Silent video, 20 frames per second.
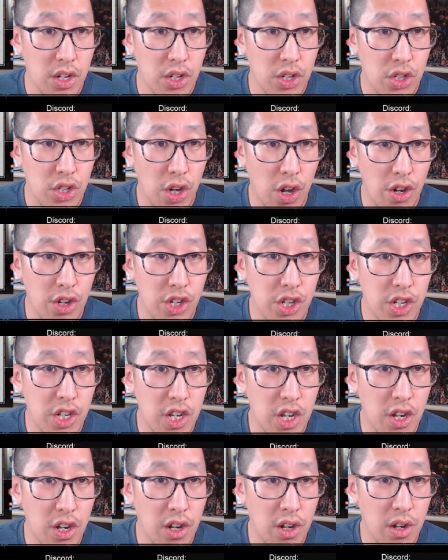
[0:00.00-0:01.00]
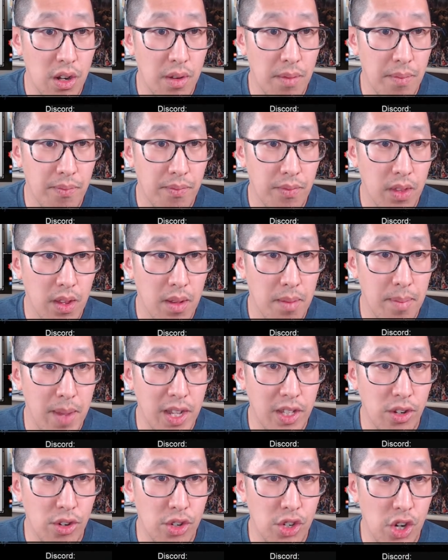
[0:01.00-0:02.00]
charge in here, make
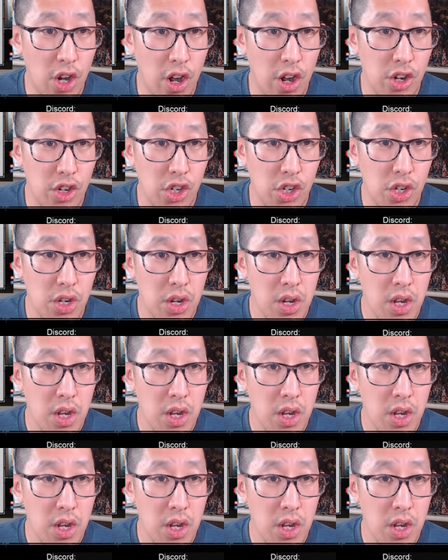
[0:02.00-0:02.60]
their charge.